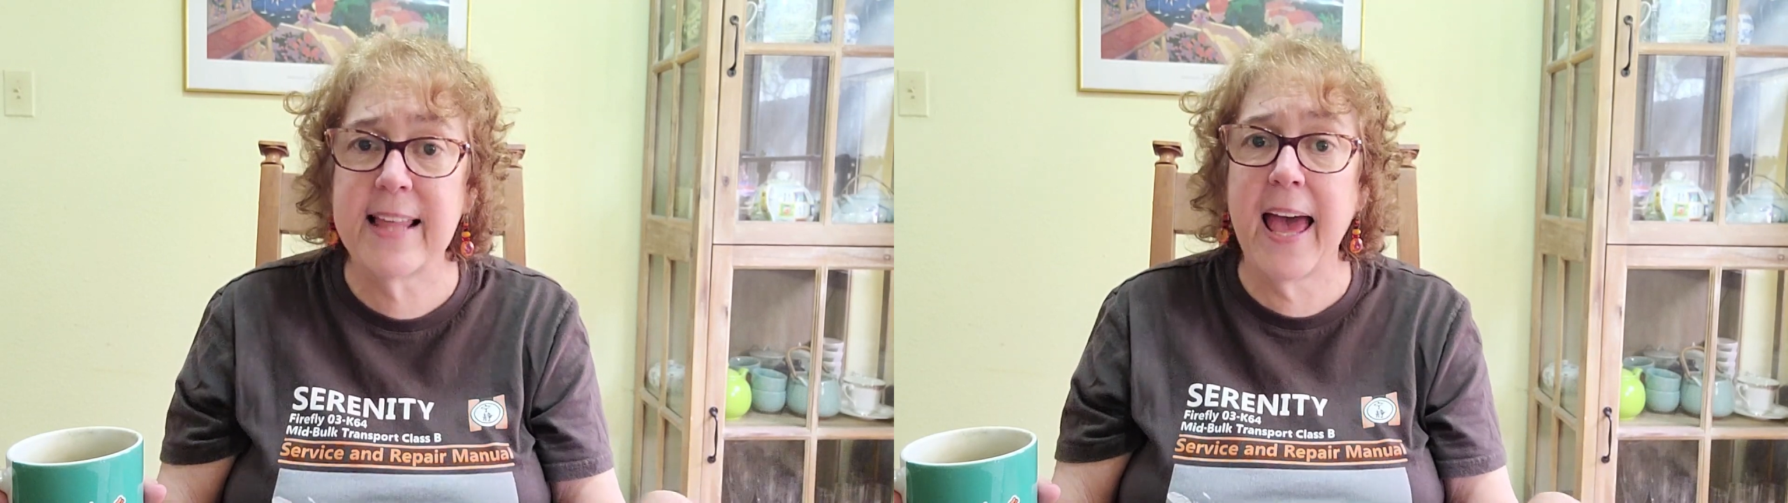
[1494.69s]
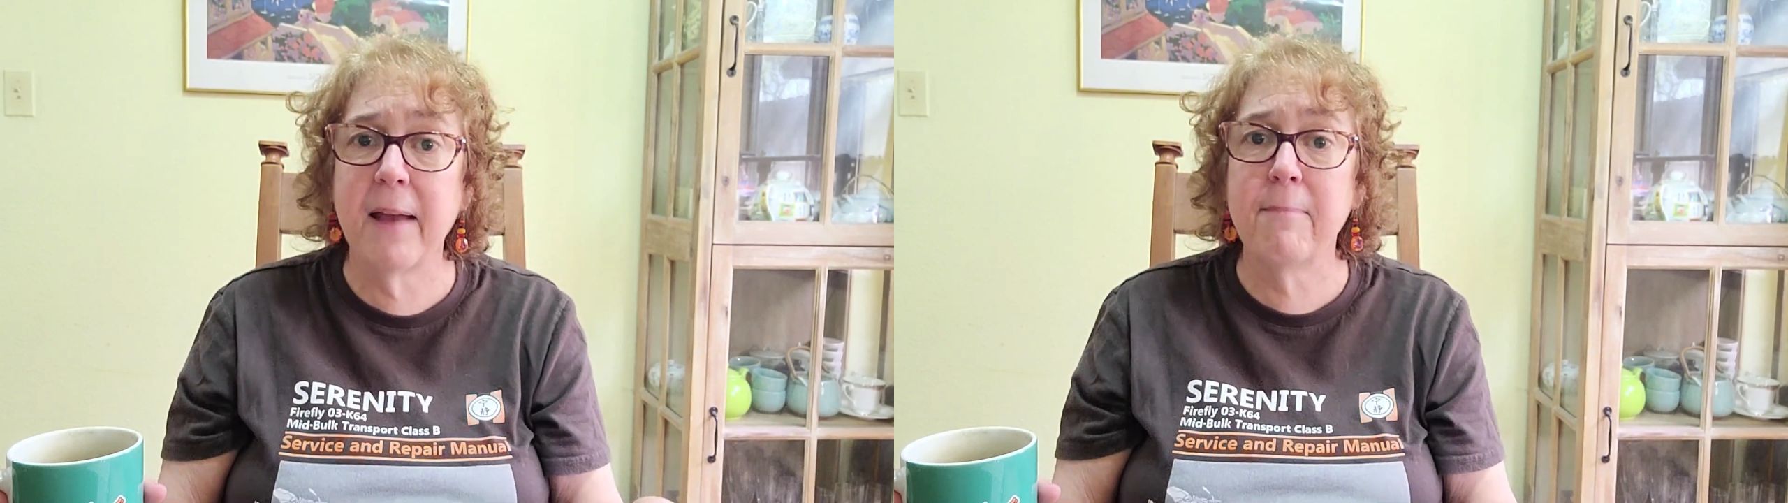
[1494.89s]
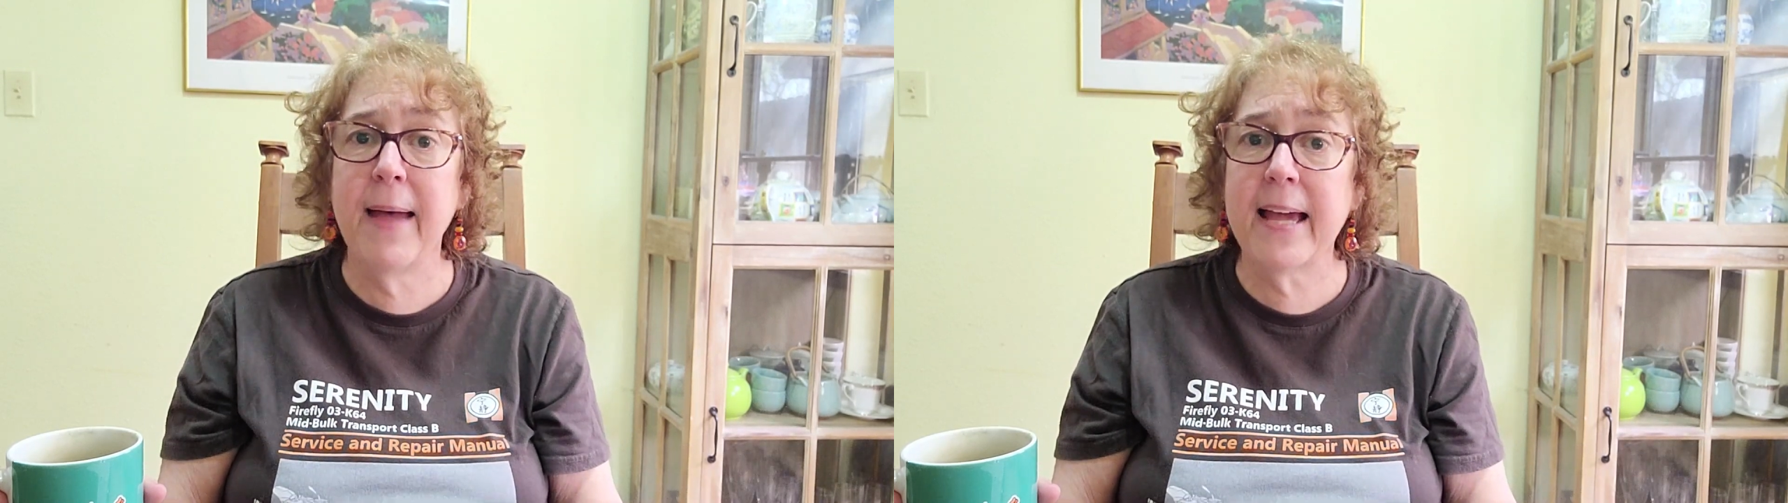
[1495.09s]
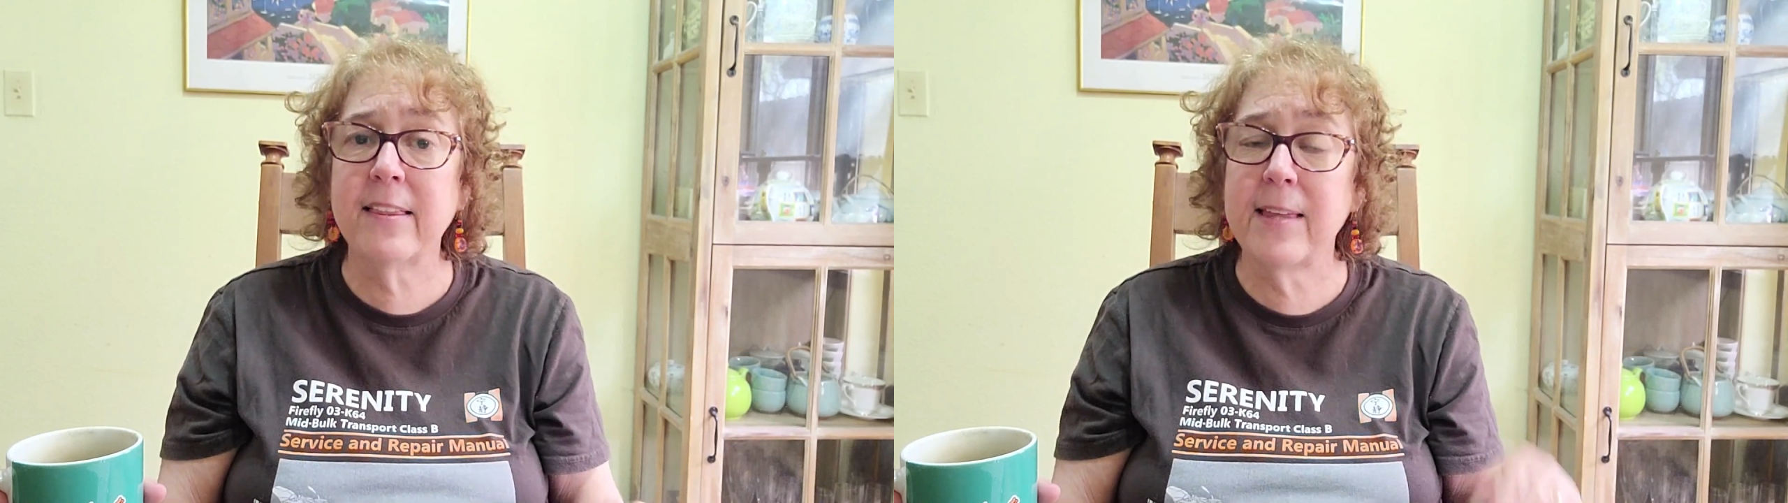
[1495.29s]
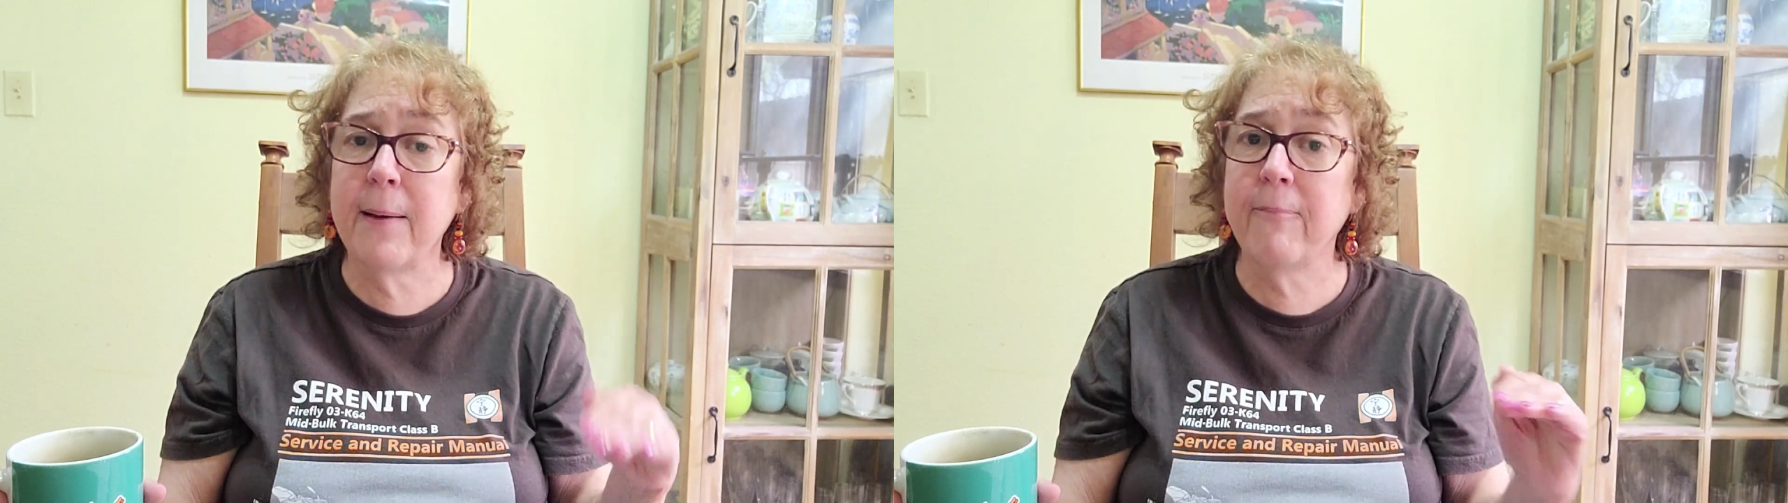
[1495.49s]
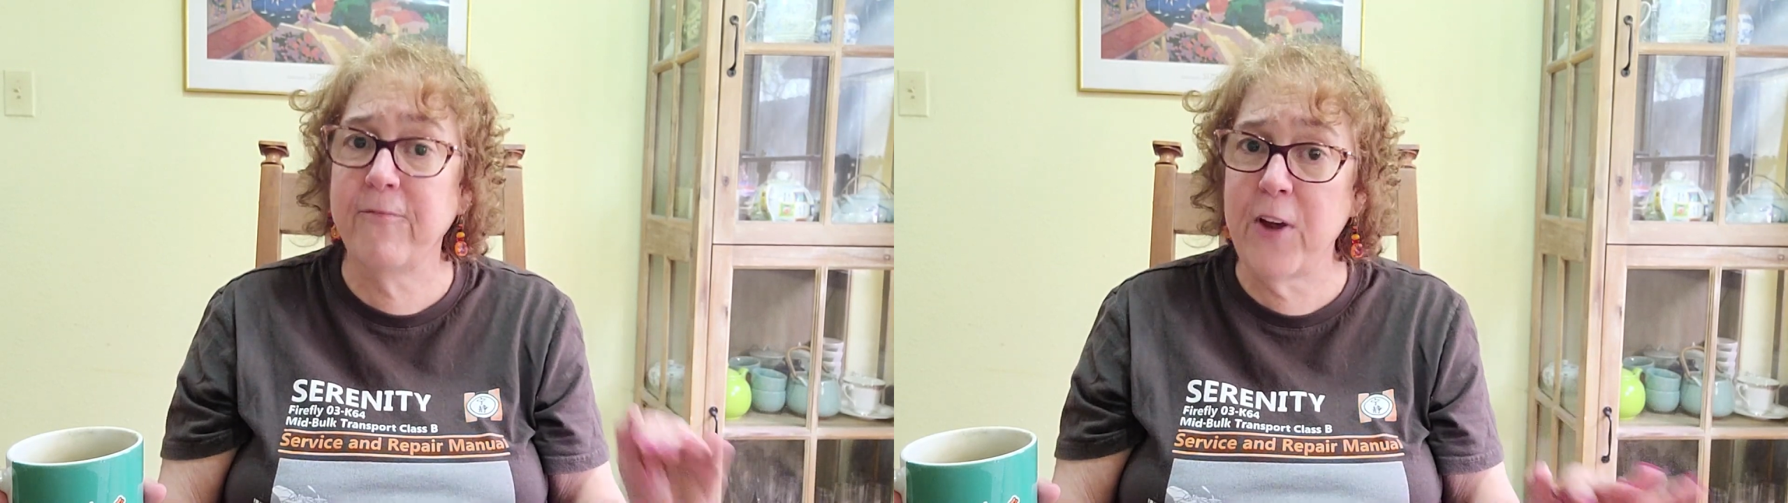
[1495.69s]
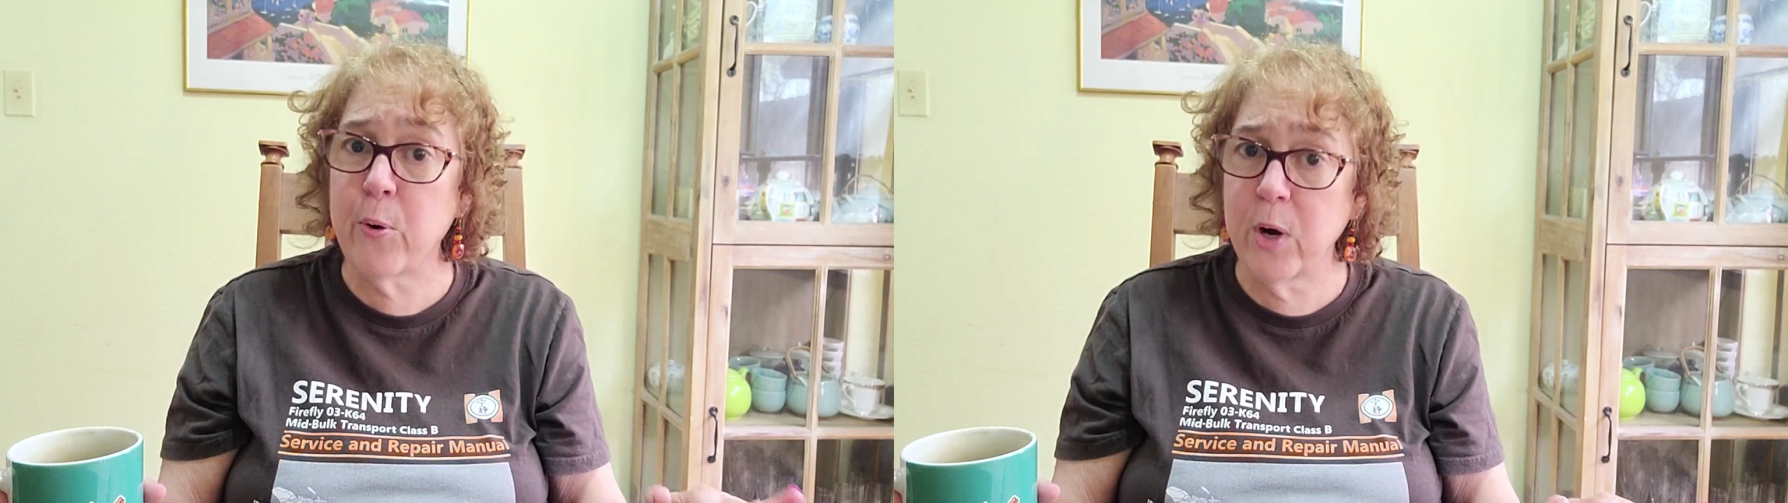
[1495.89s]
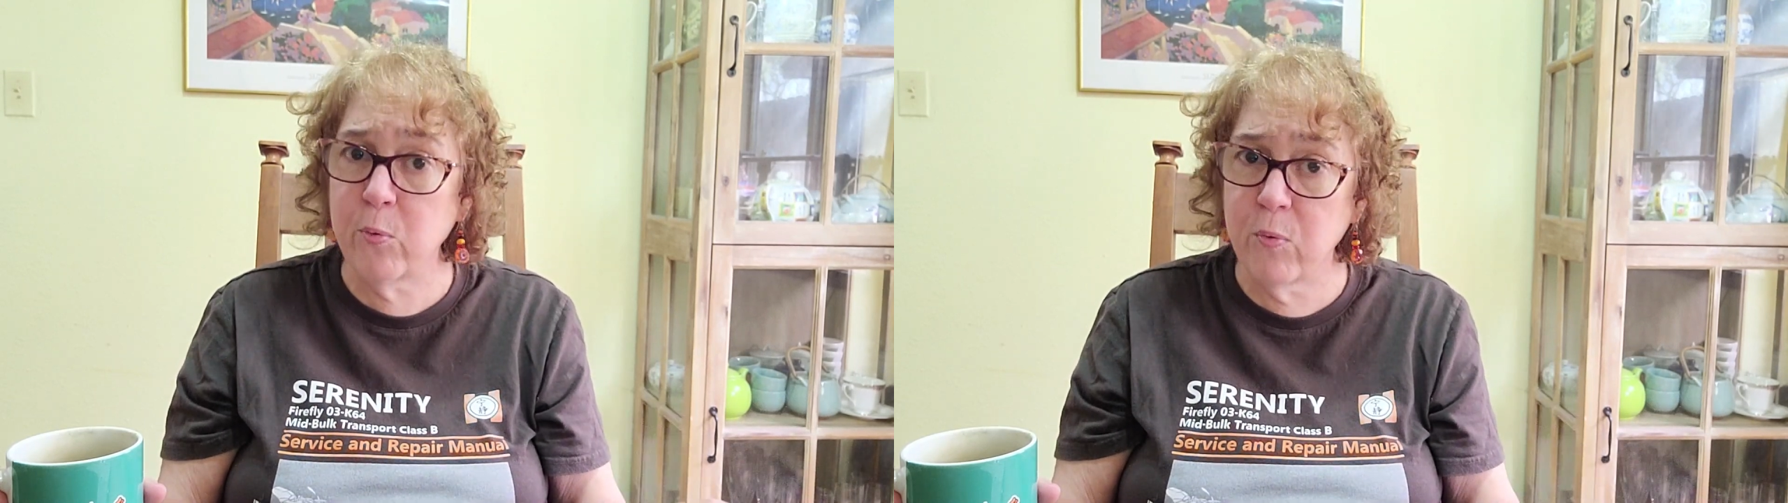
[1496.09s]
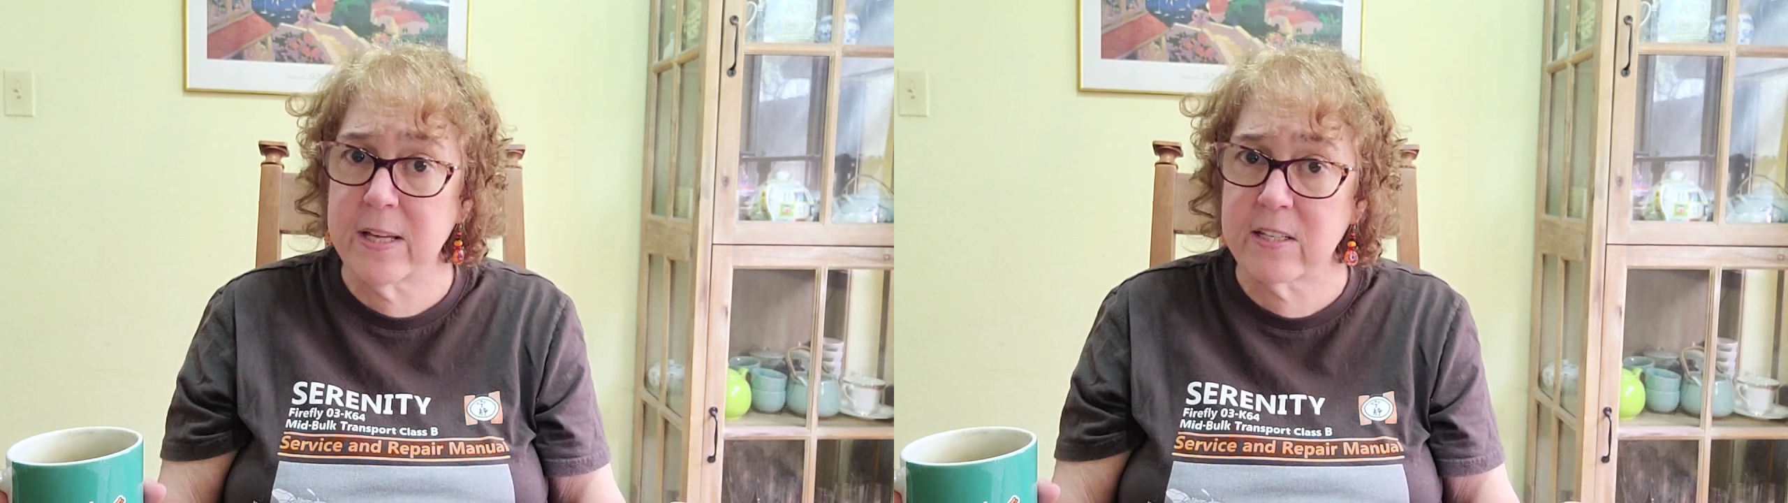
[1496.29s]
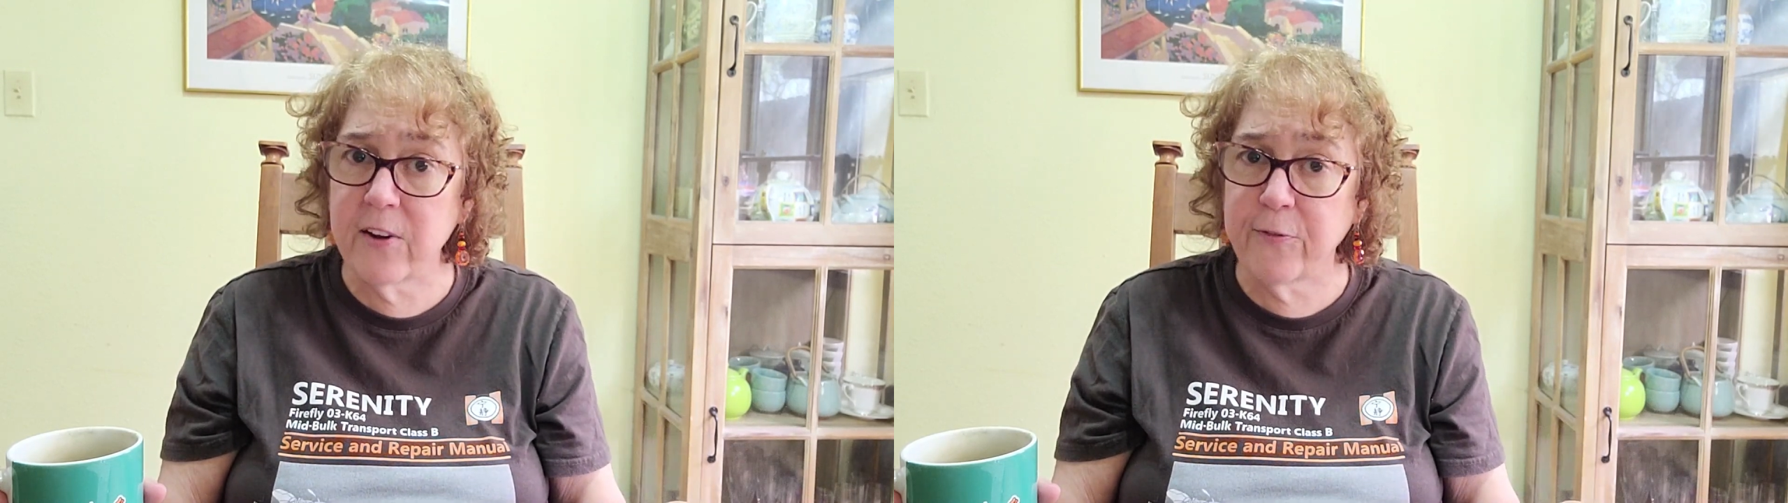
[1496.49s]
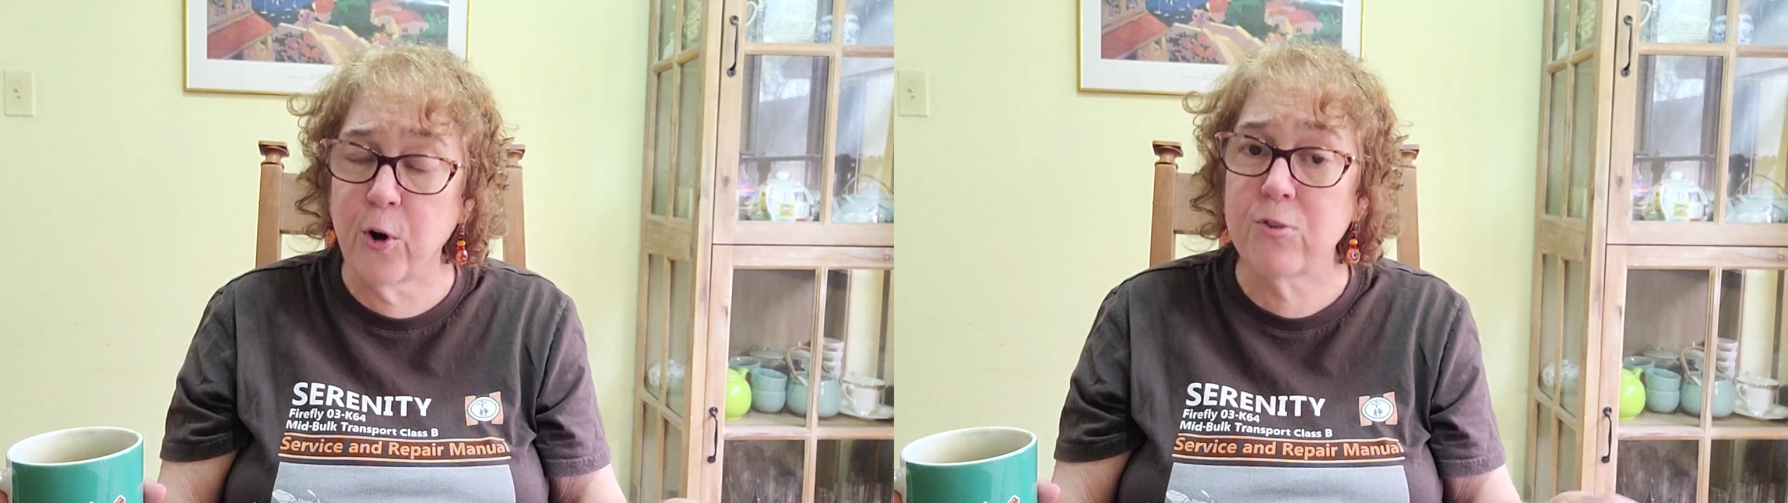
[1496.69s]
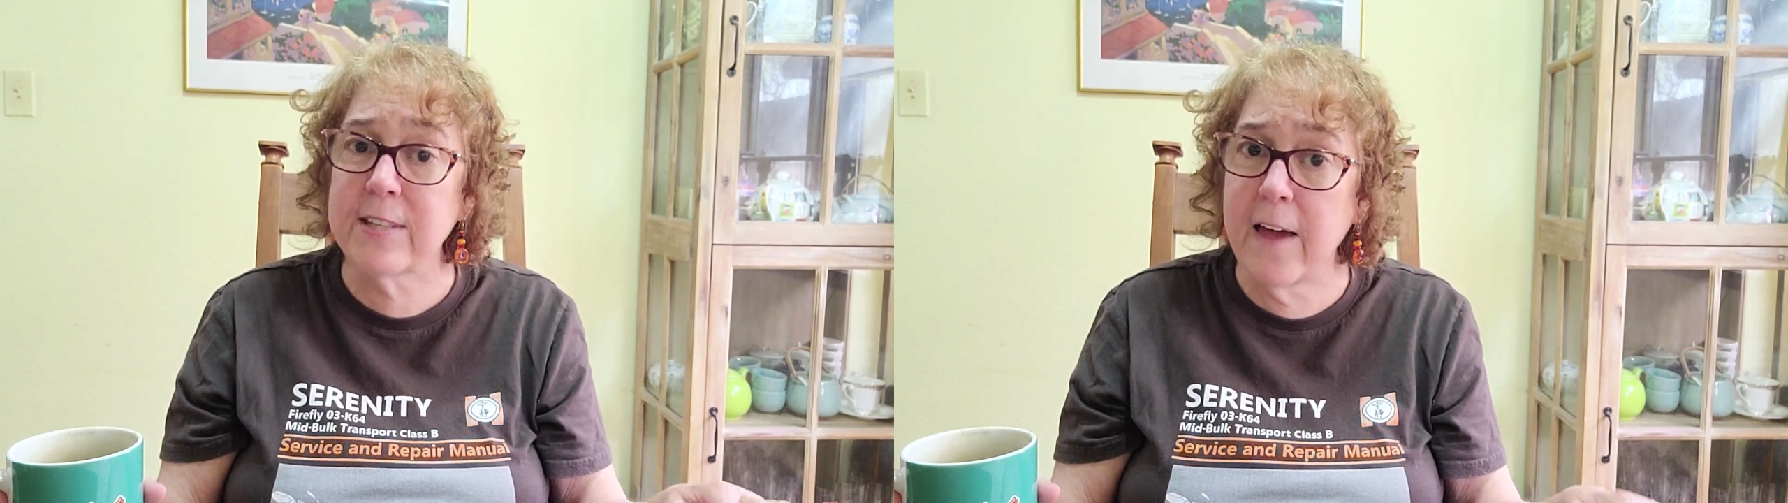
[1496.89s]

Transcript: that make them very risk averse,